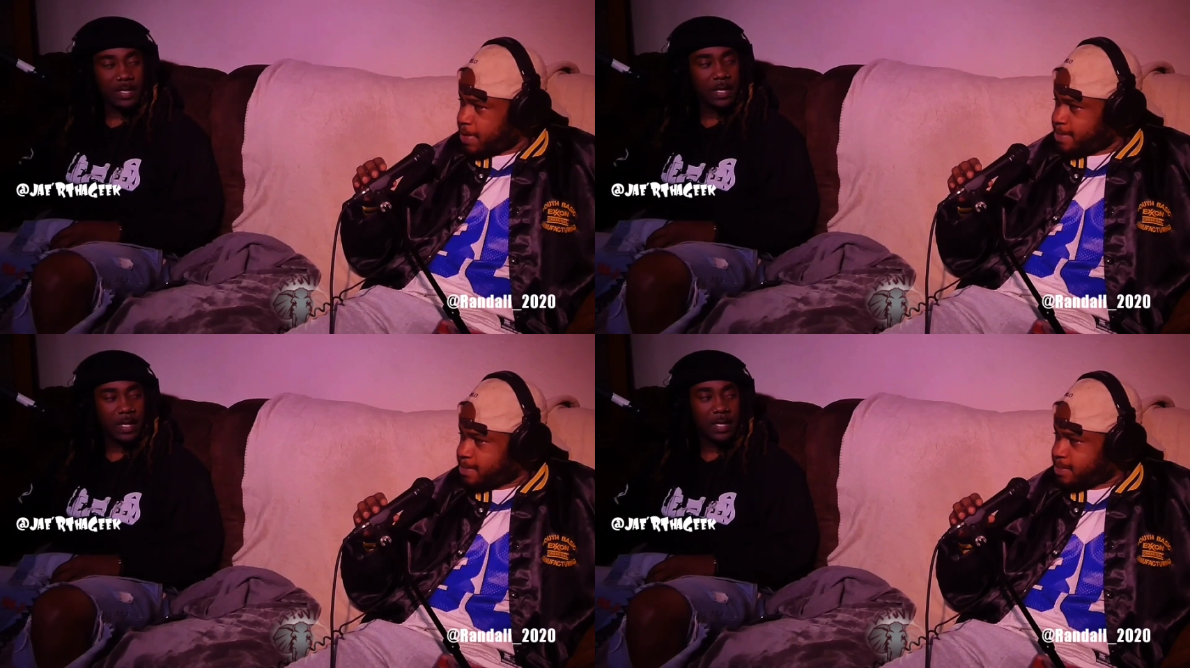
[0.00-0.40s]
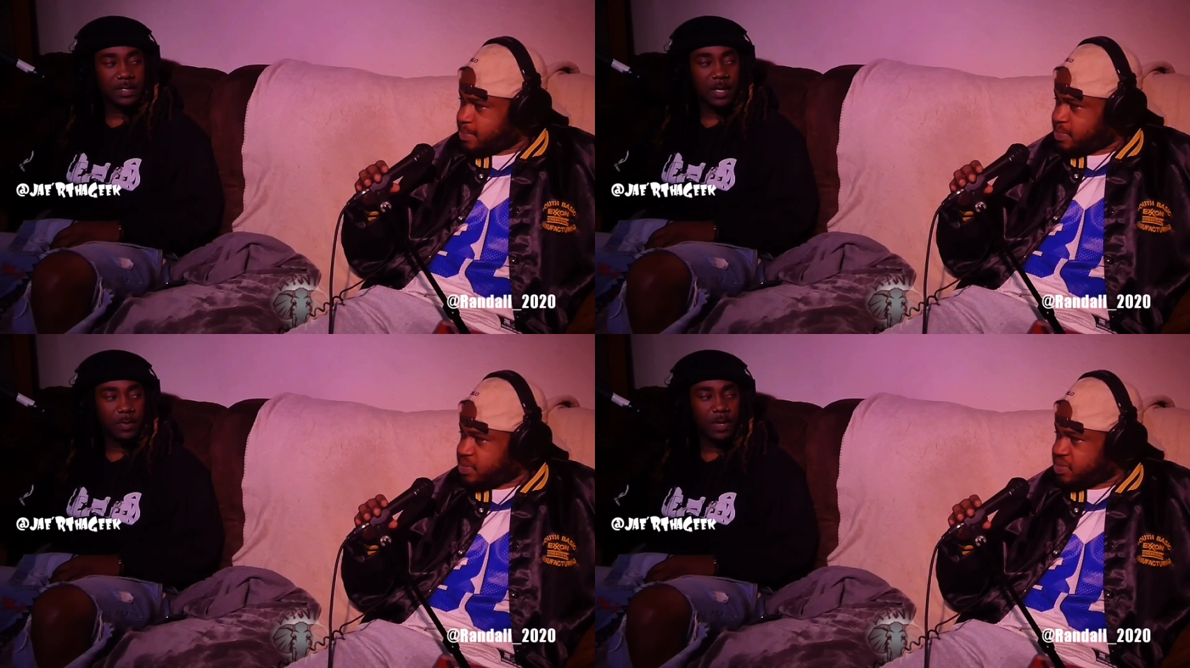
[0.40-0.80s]
Speaker 1: I, I did
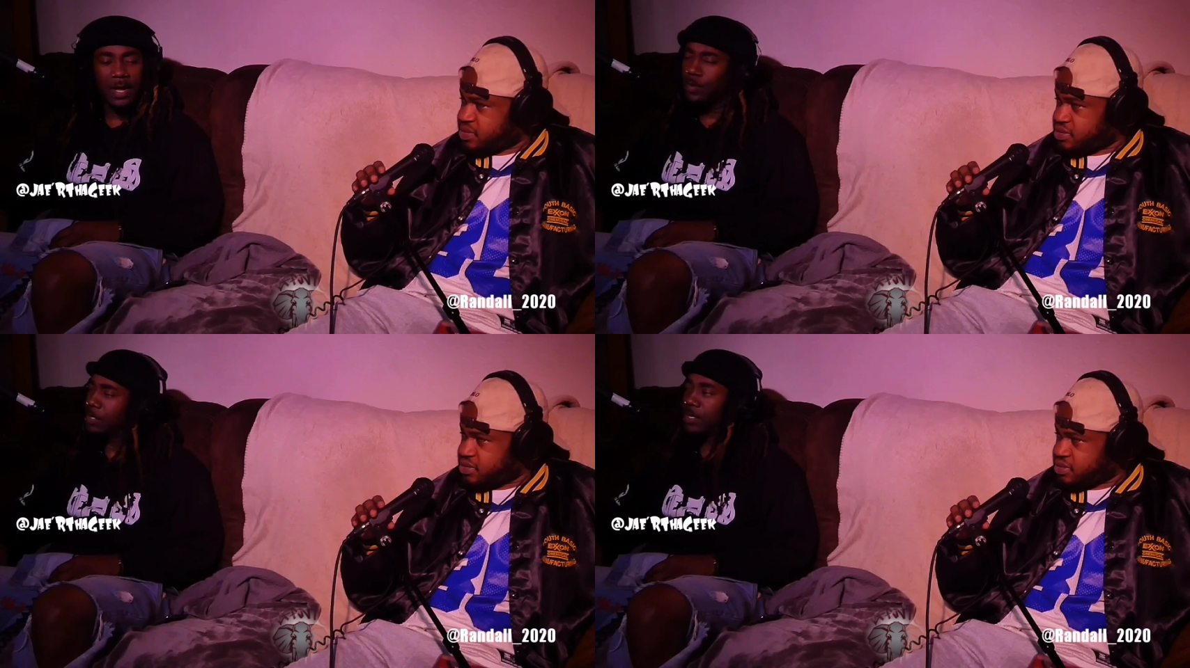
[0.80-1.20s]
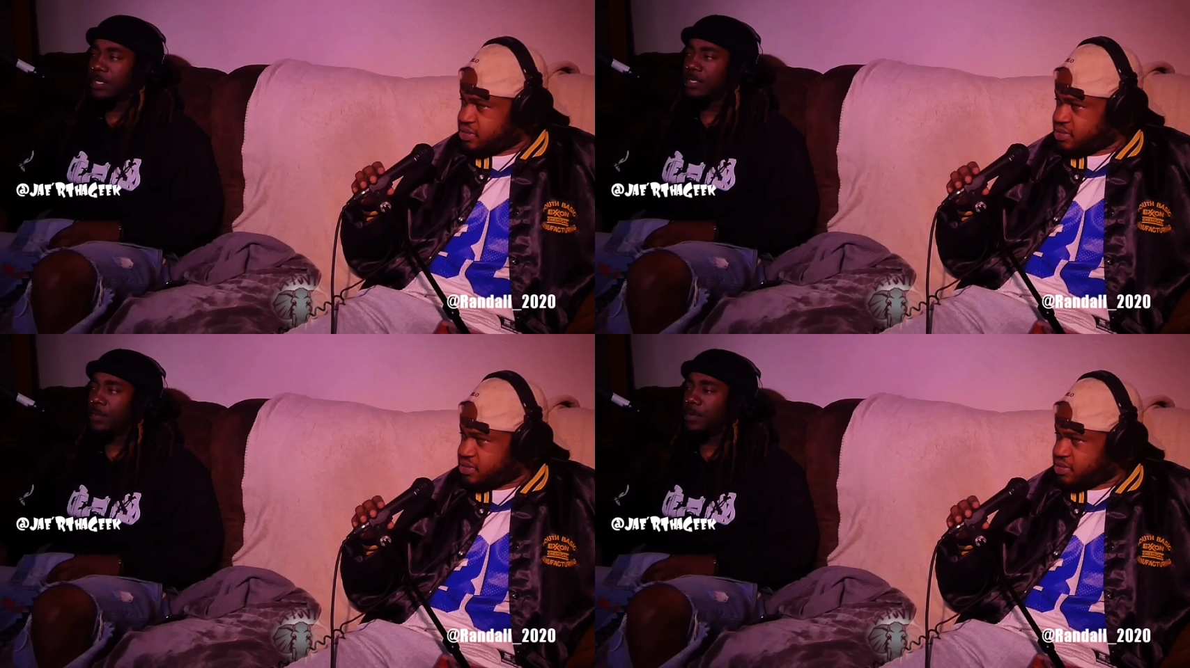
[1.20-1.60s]
kind of step on that. I
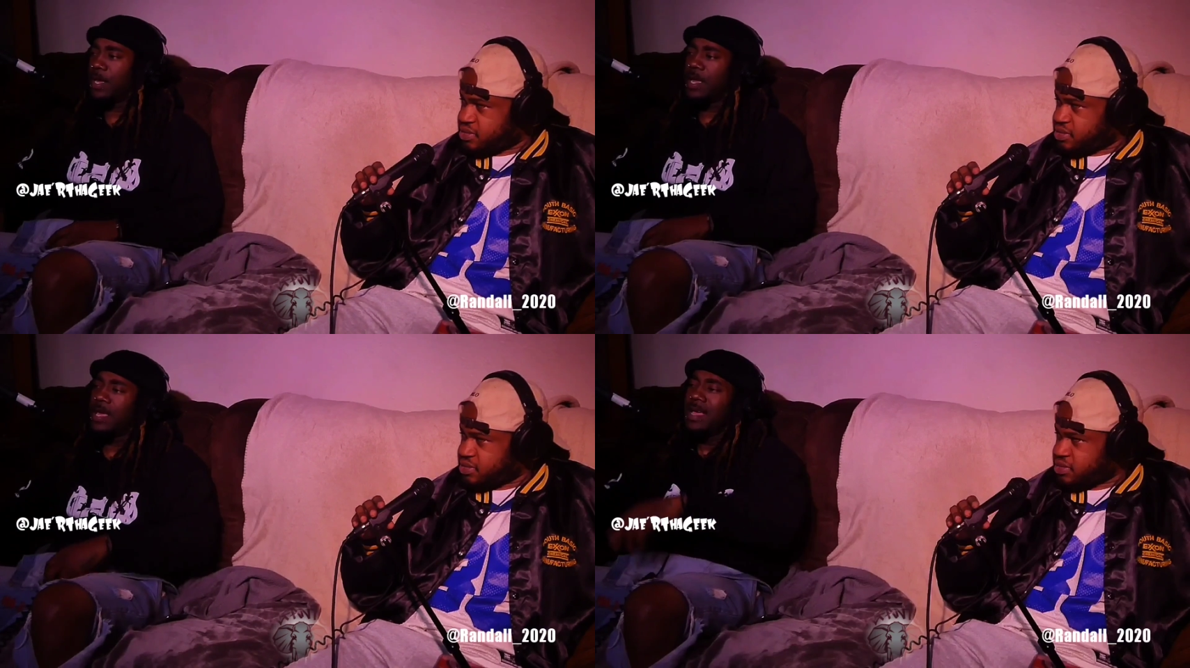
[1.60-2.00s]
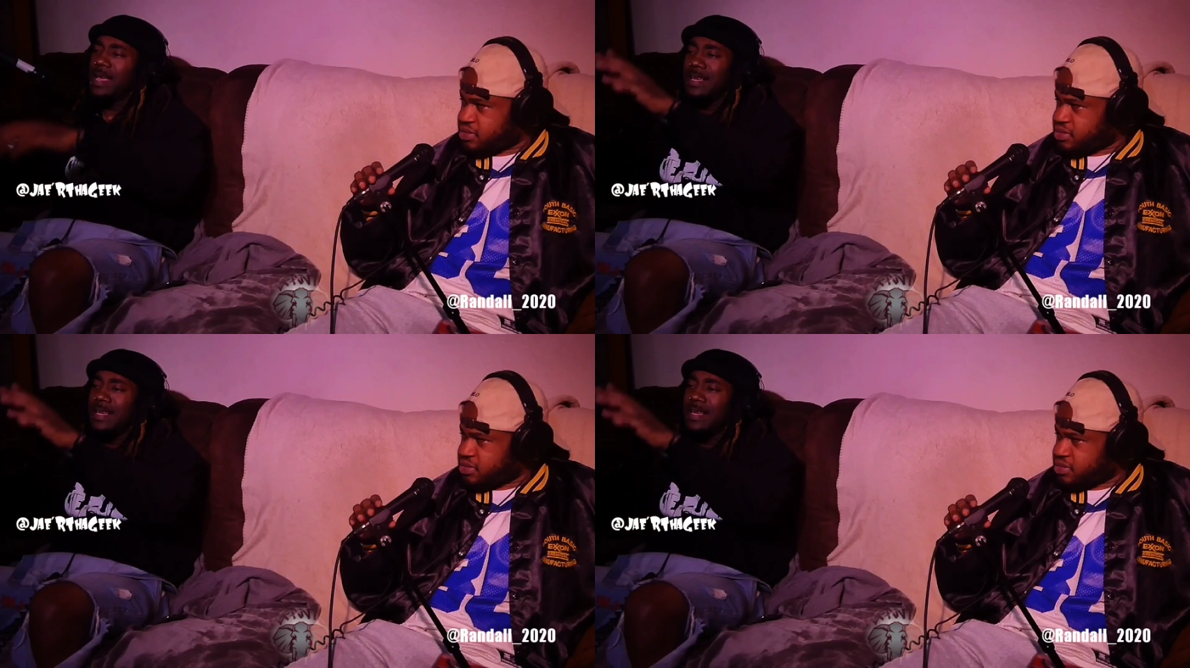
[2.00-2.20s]
wasn't trying to step on that.